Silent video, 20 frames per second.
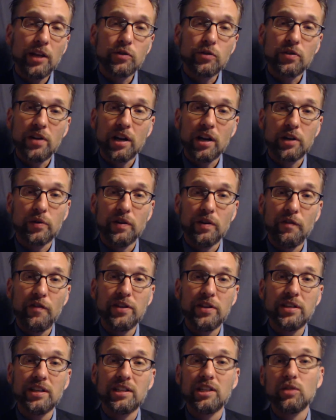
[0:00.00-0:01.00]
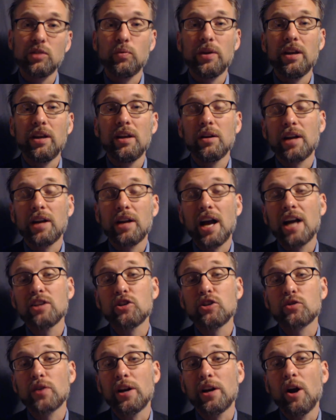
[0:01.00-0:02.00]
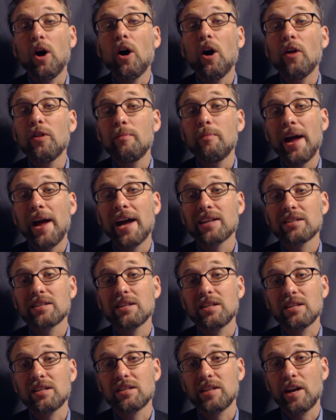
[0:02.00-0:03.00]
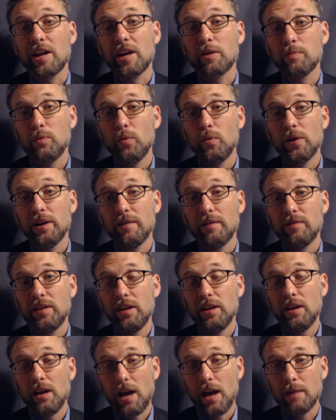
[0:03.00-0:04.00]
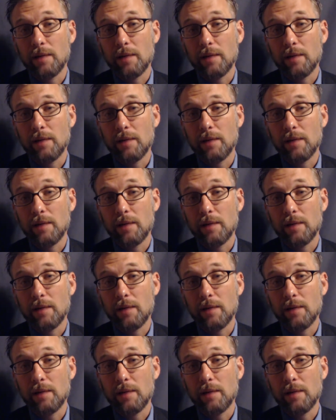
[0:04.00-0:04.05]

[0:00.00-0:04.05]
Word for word: introductory physics is we concentrate all the mass to the center point of the